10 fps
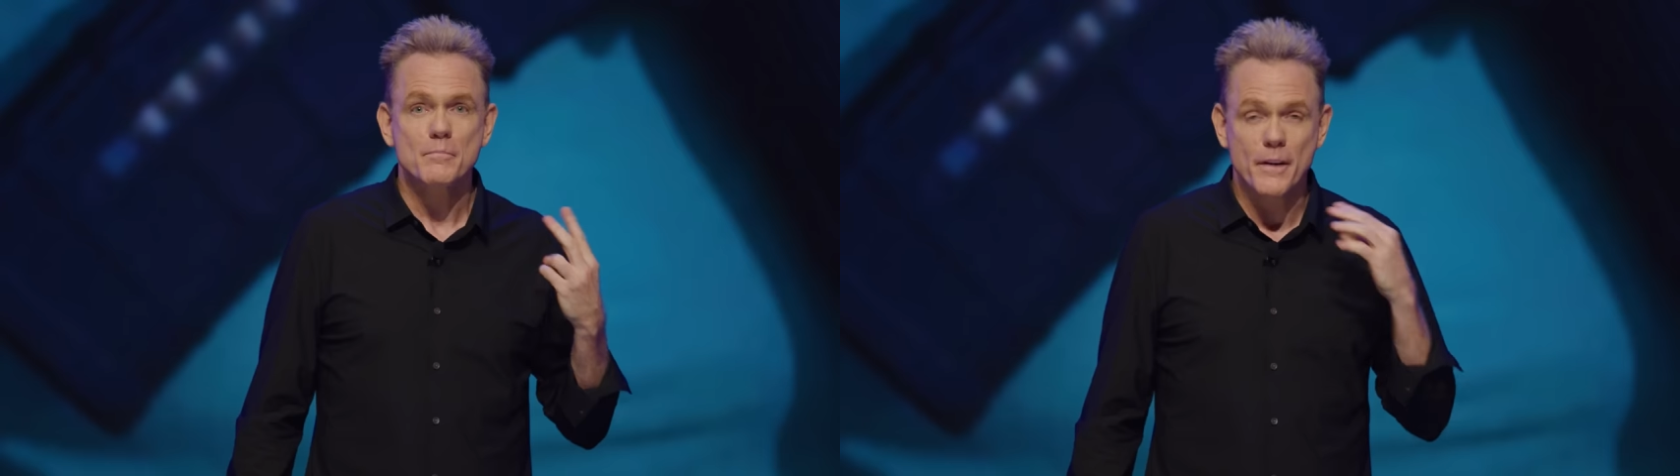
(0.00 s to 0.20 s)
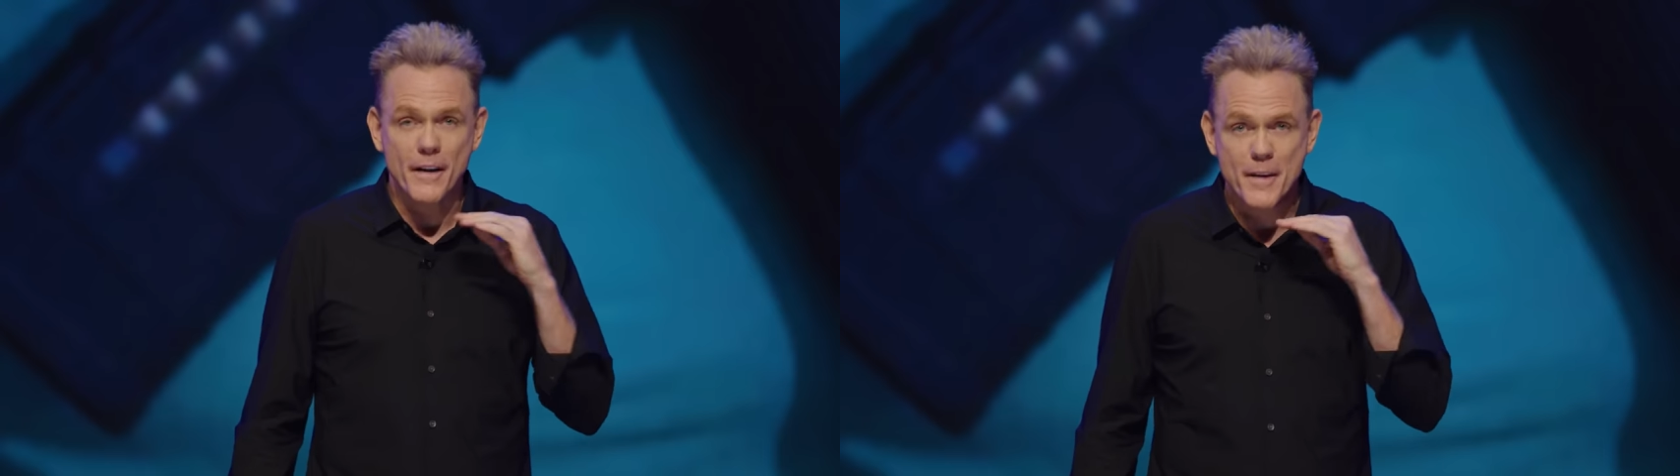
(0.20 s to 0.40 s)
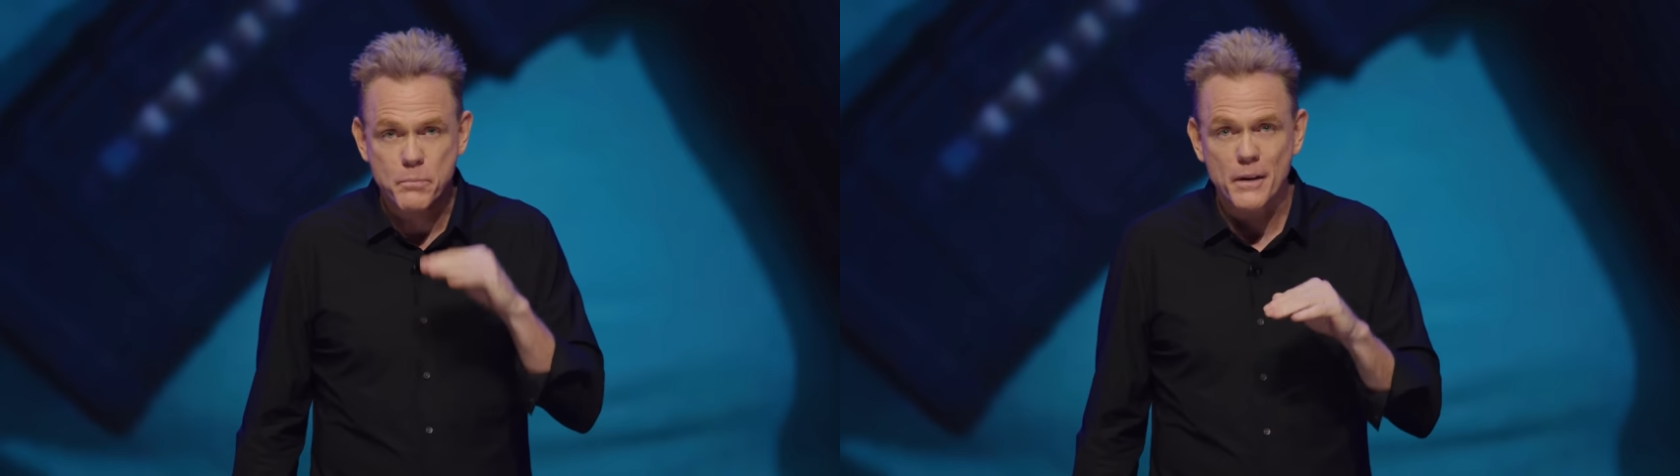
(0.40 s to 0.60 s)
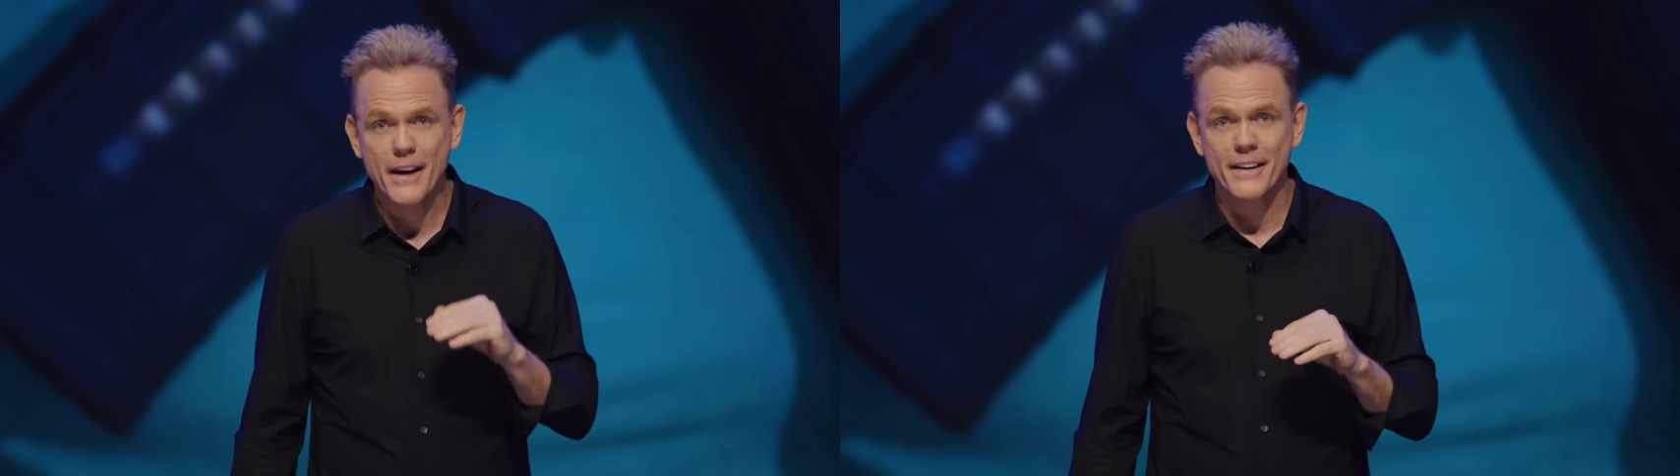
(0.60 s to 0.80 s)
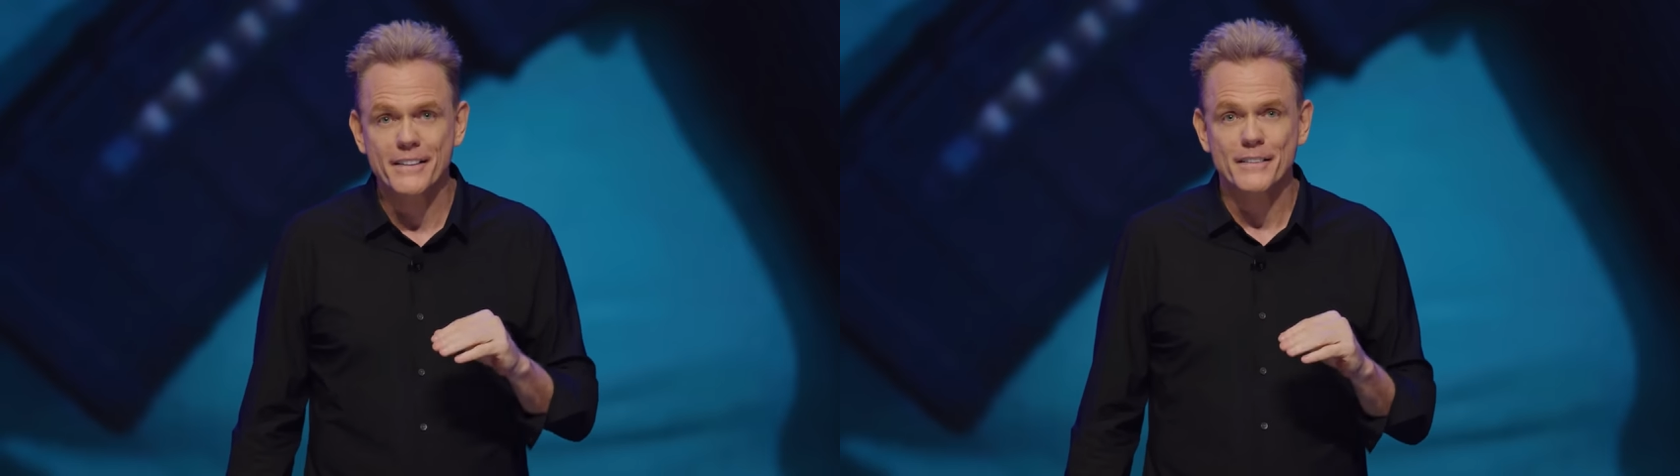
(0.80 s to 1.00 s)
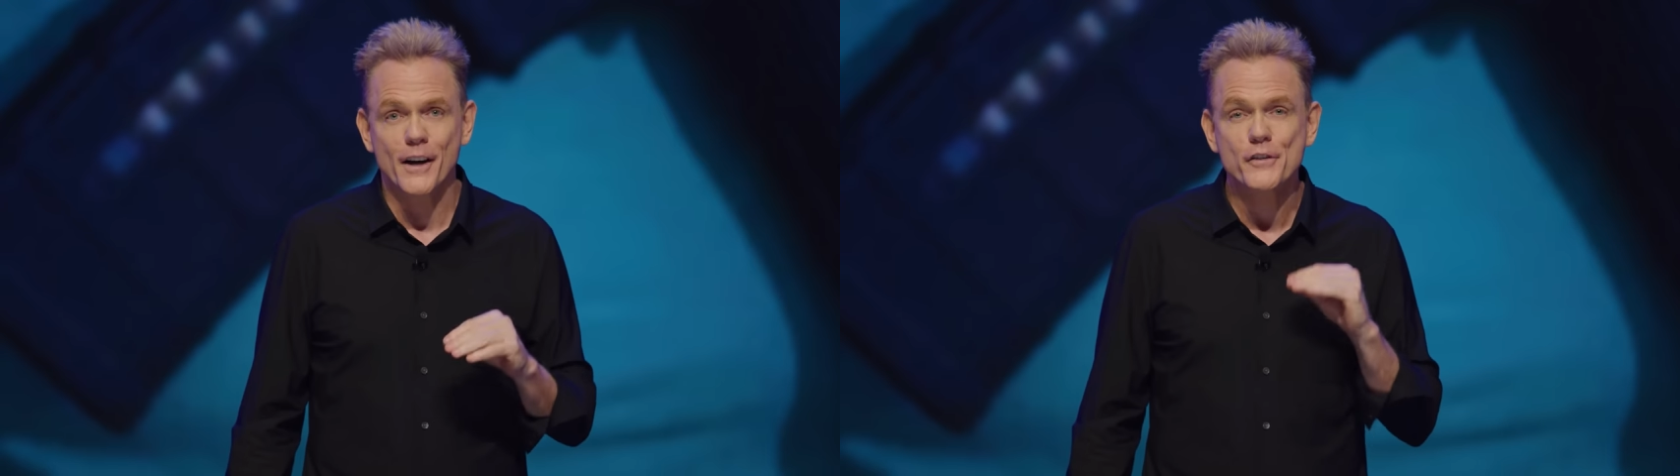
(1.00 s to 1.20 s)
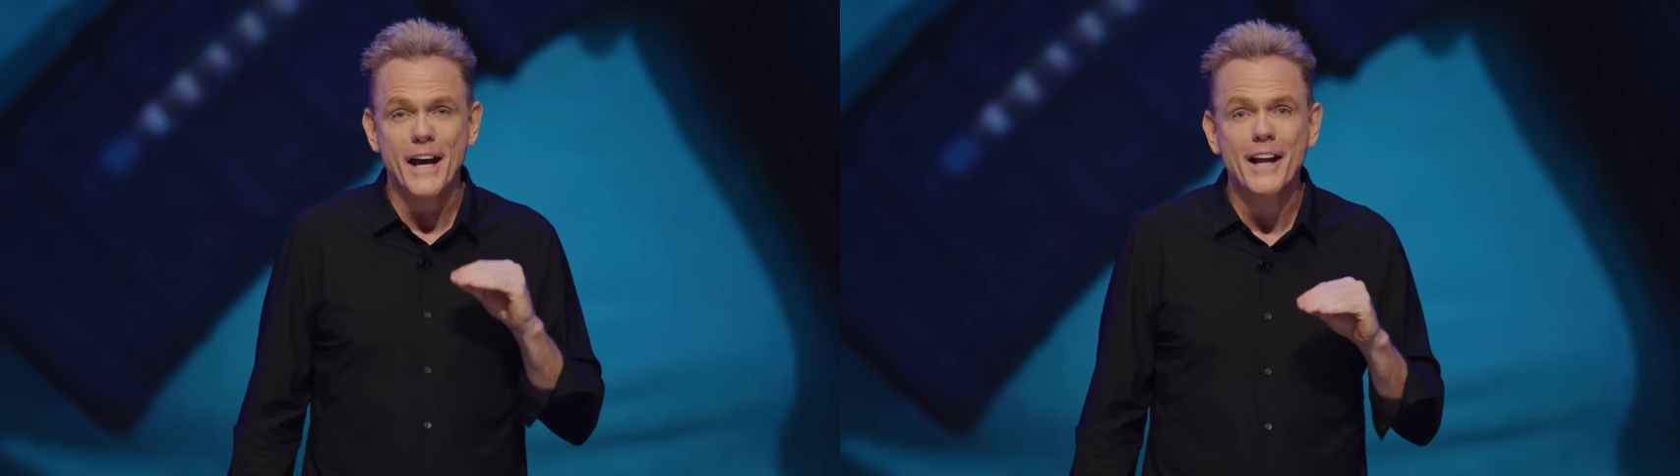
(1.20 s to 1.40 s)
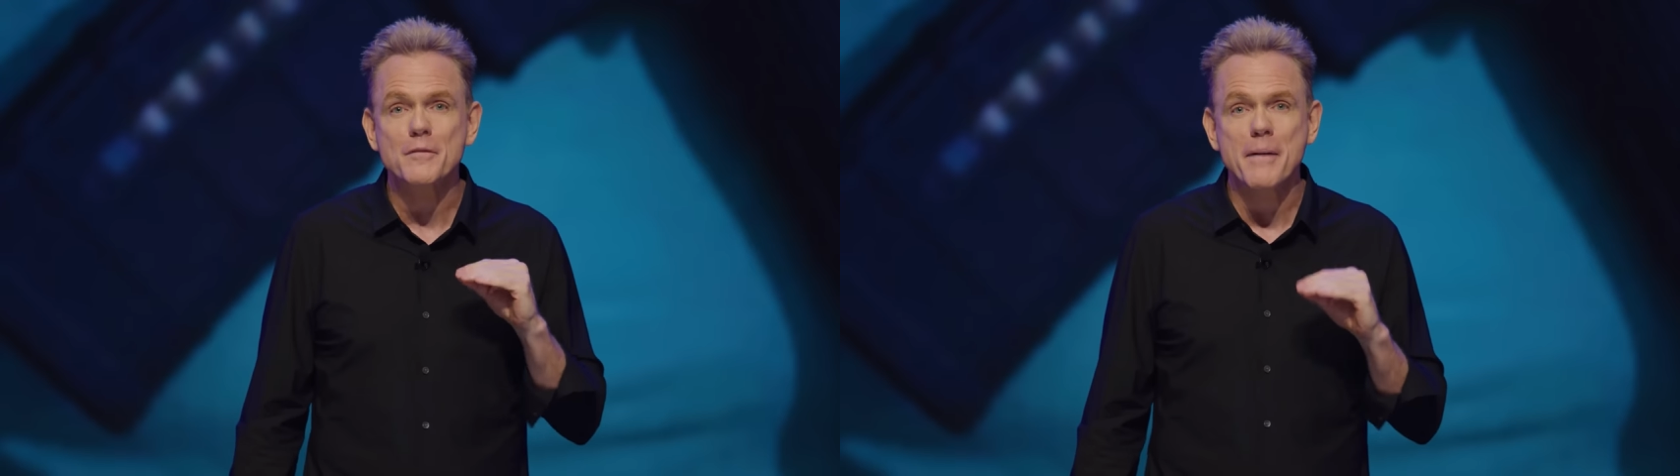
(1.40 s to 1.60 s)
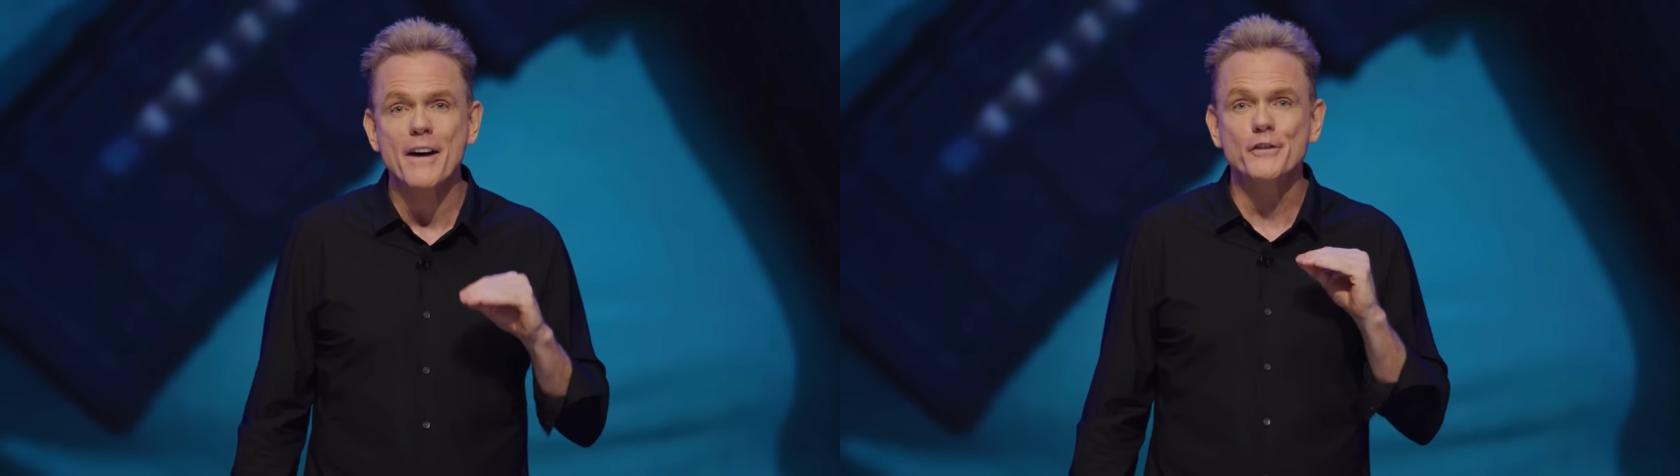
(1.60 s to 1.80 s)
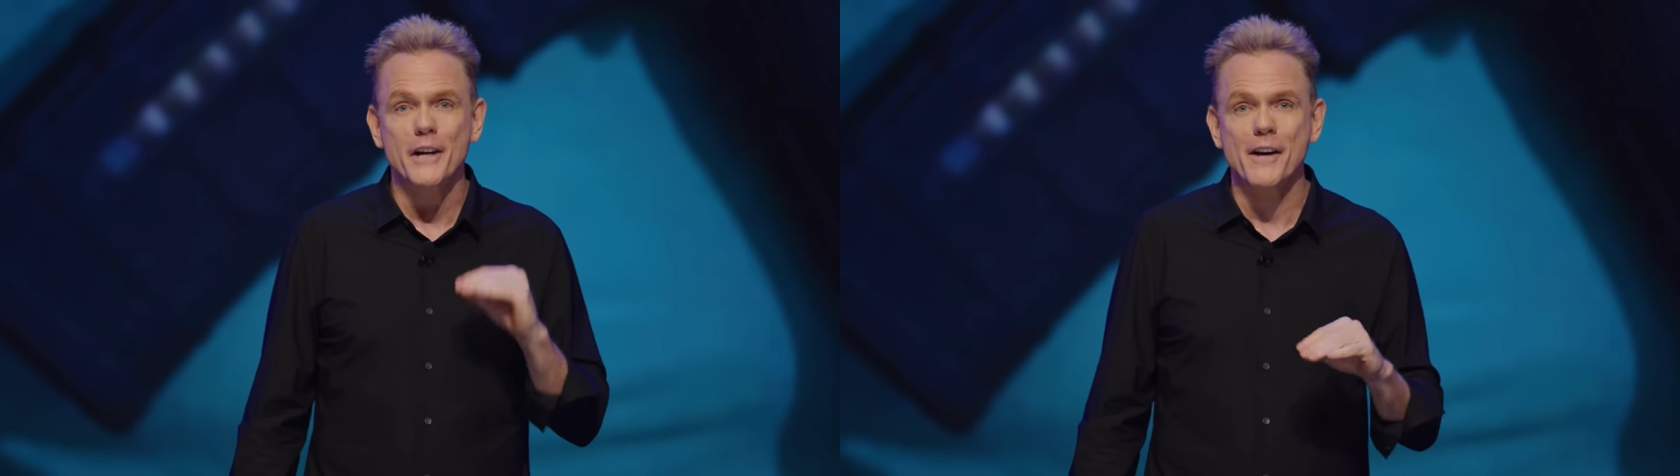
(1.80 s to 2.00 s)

But on the planet, us alabaster